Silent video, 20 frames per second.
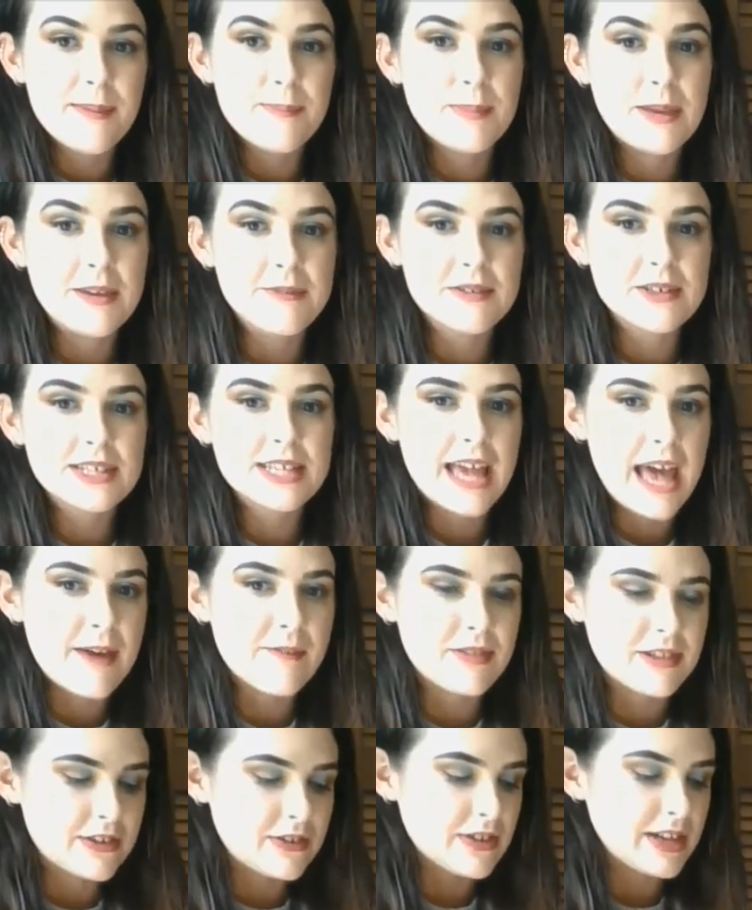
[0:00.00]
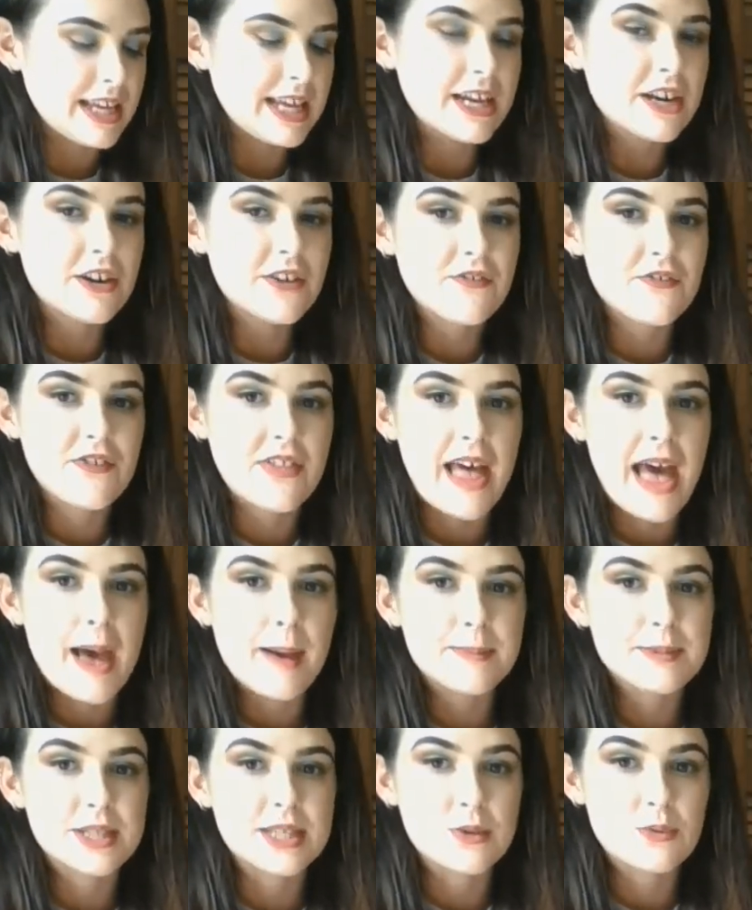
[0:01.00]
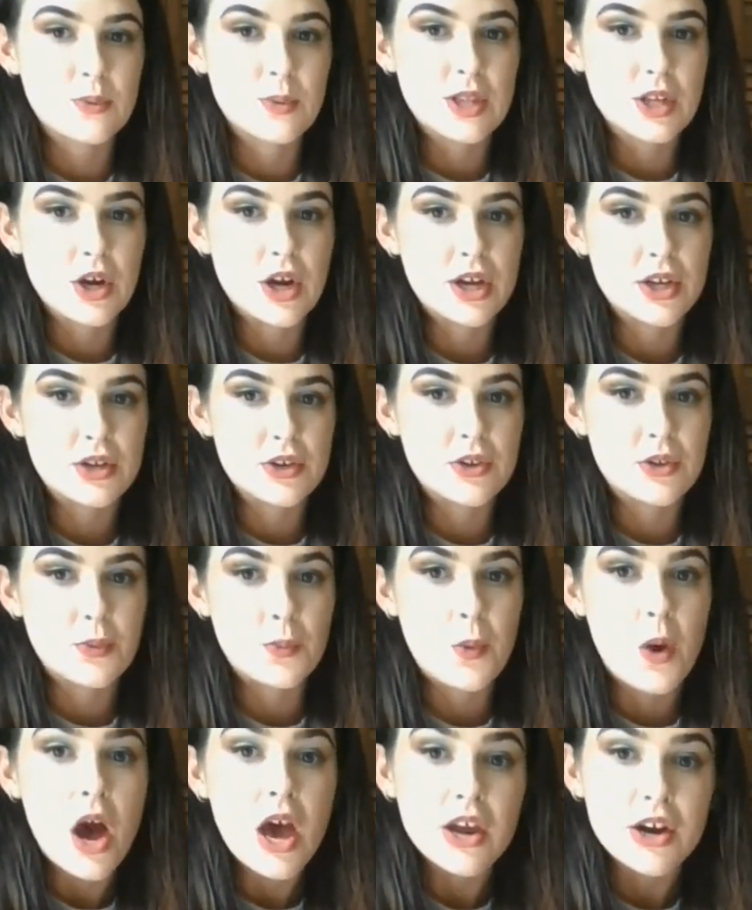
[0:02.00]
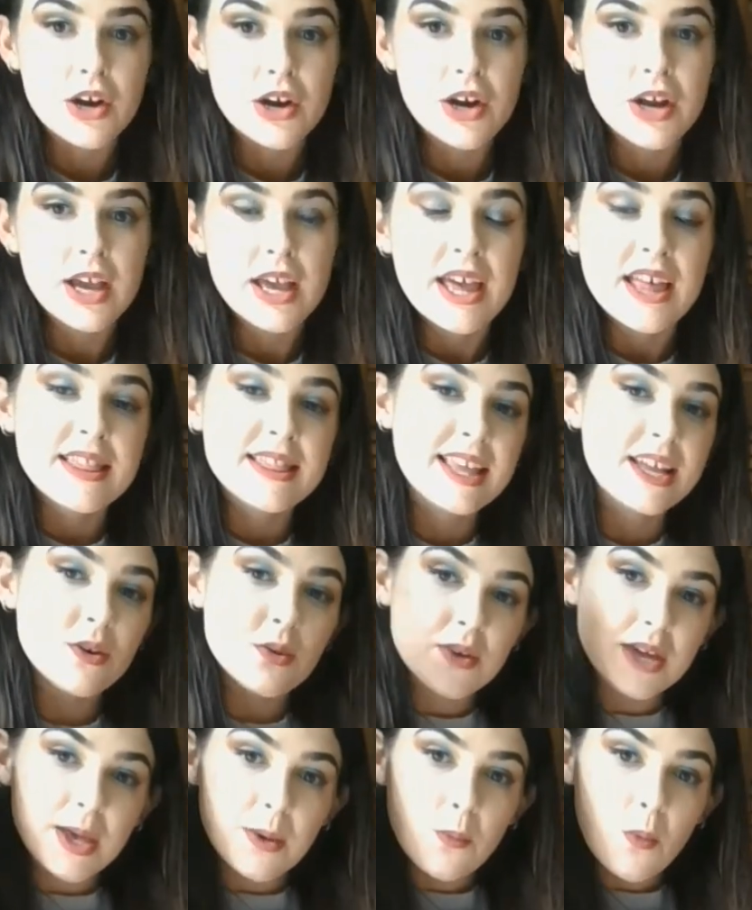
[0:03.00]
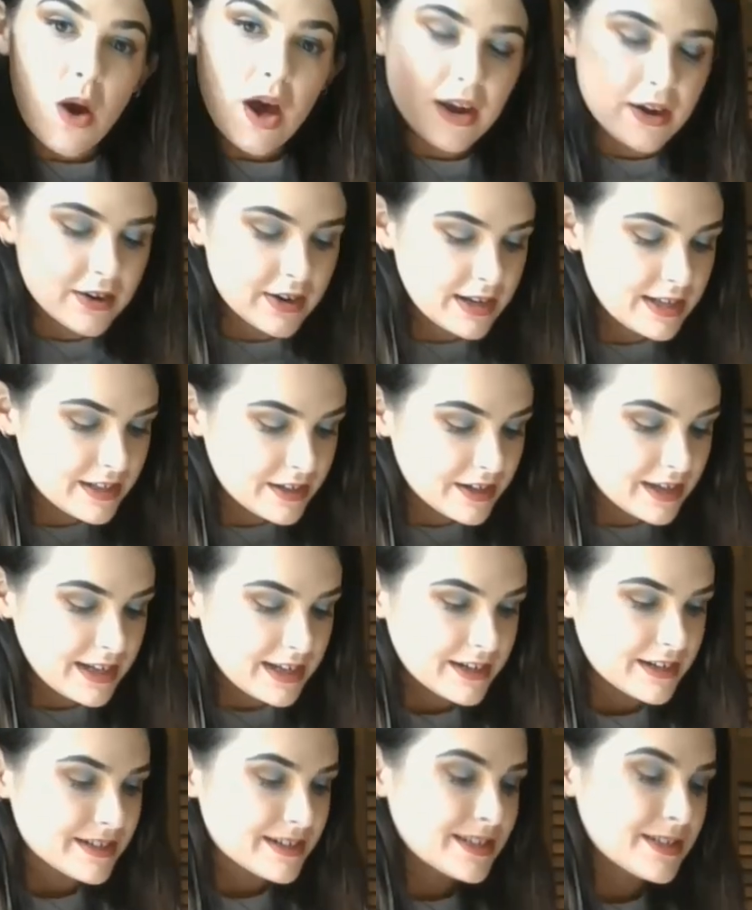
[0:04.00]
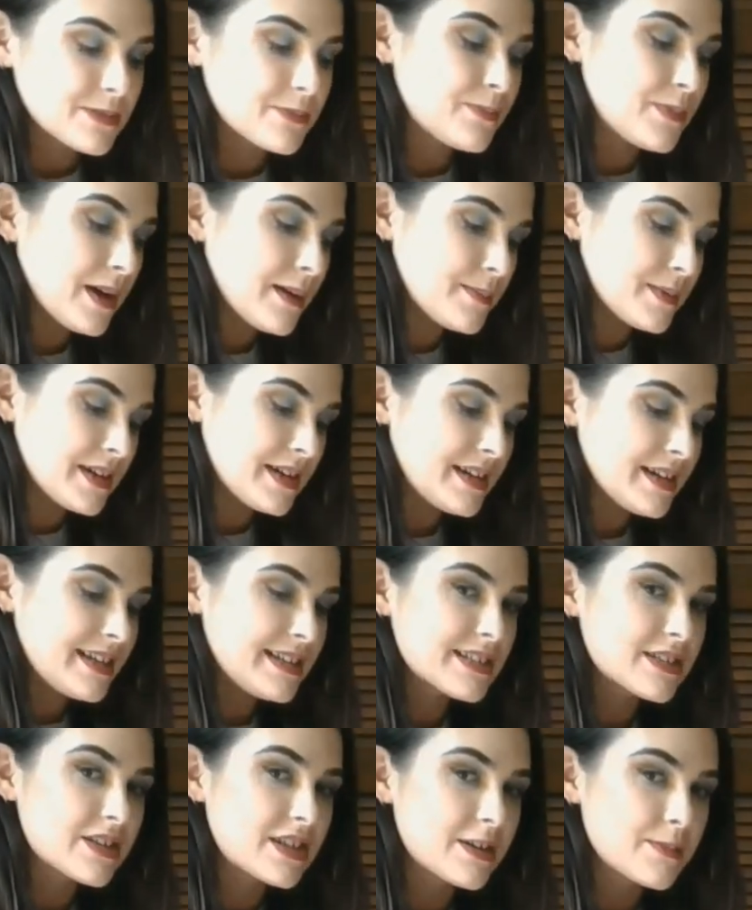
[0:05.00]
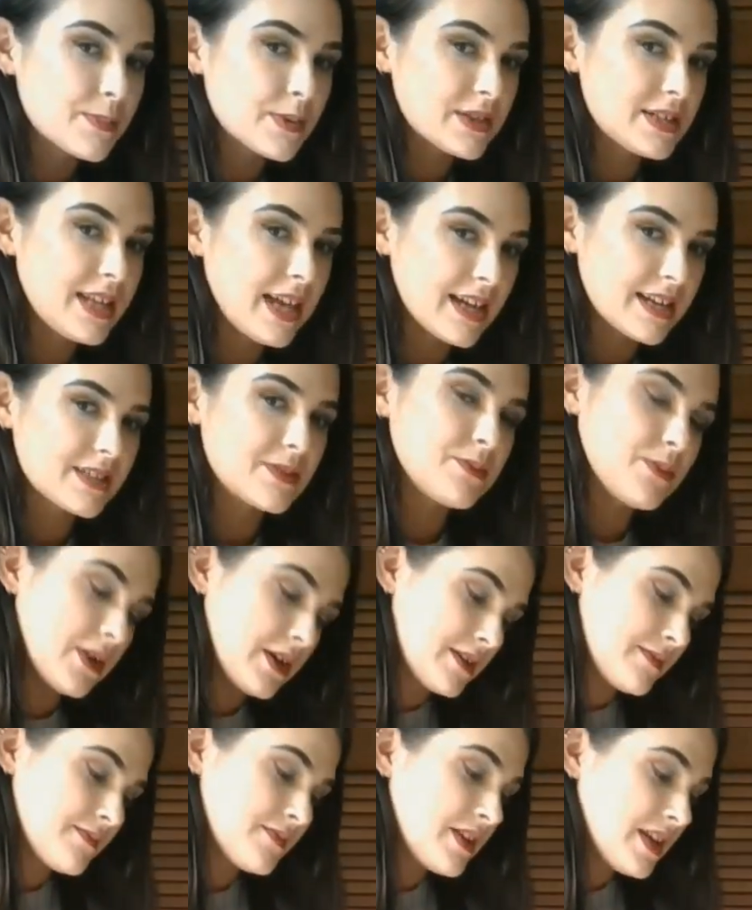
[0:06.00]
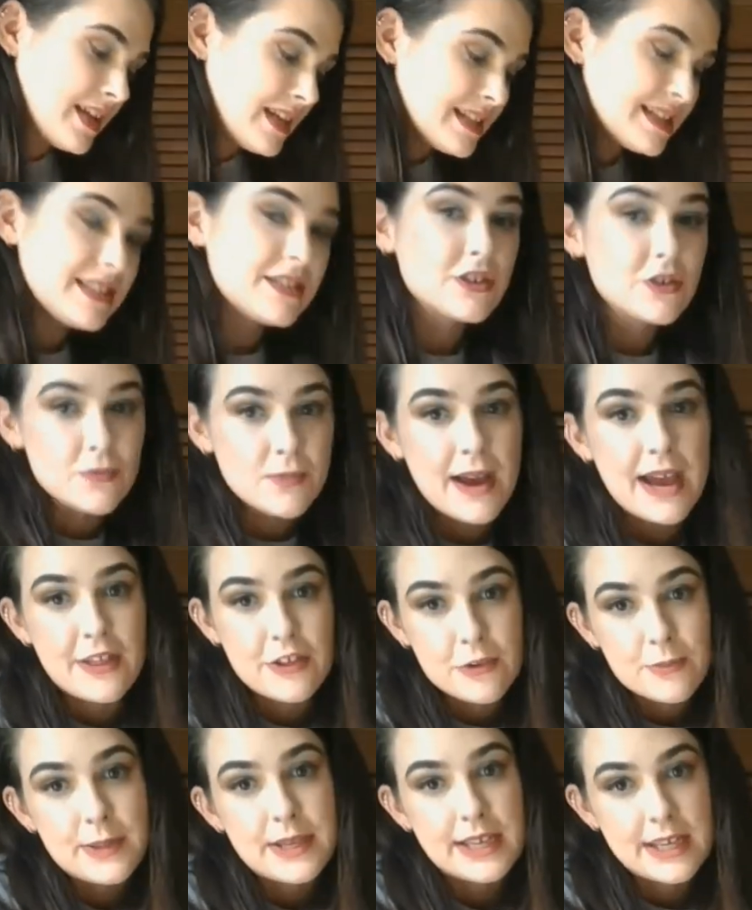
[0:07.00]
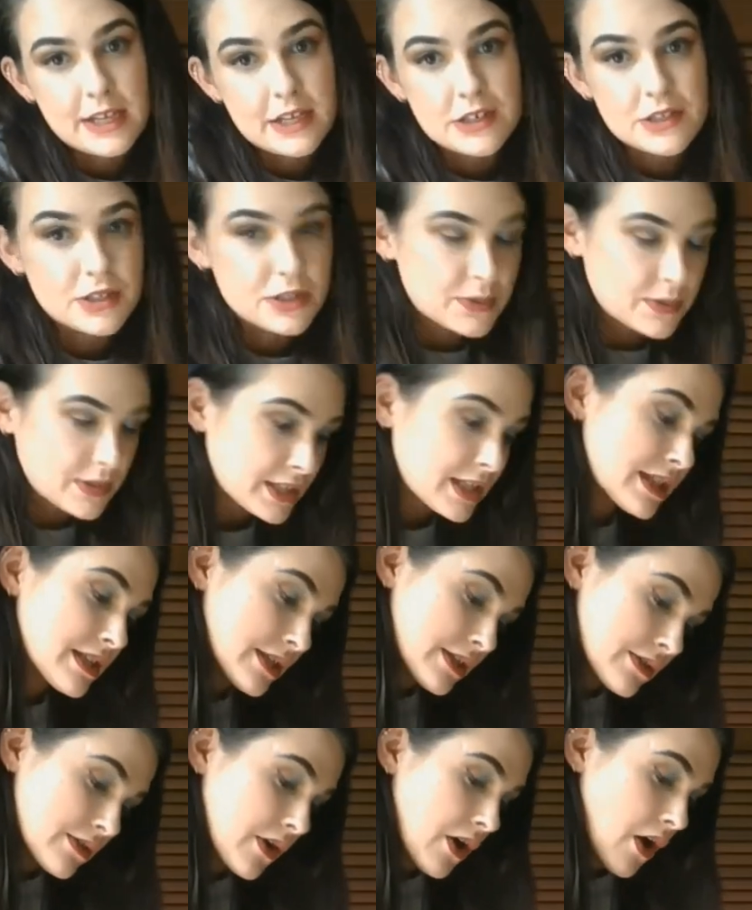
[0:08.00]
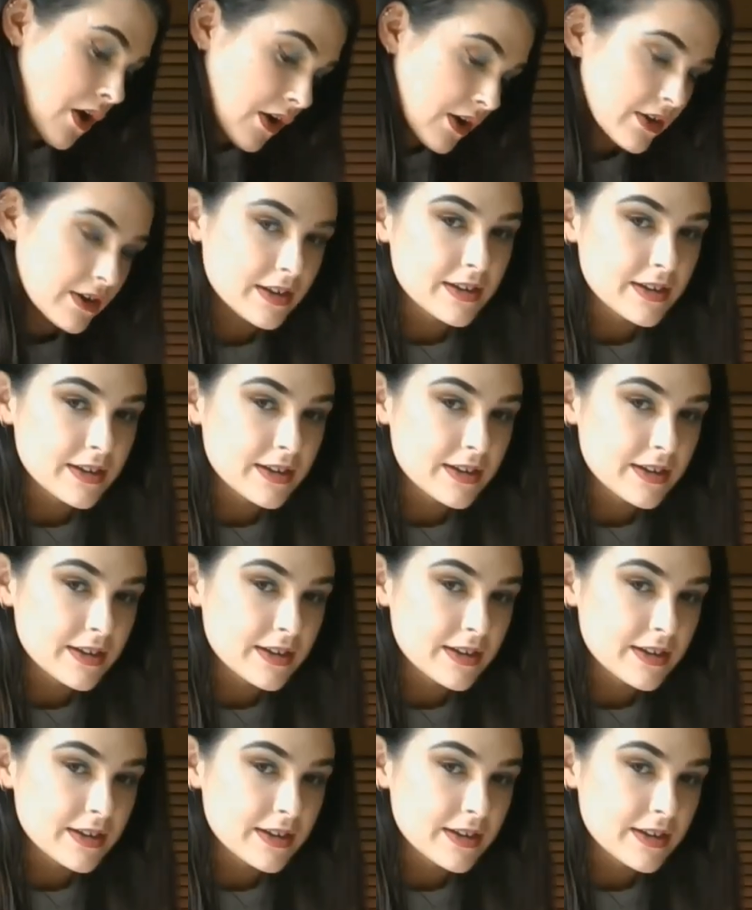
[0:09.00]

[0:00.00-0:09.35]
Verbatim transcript: Beavers have little ear flaps, so when they're under the water, they don't get water in their ears. So Bubba is gonna protect, well, they're rather big ears, so it's a little hard.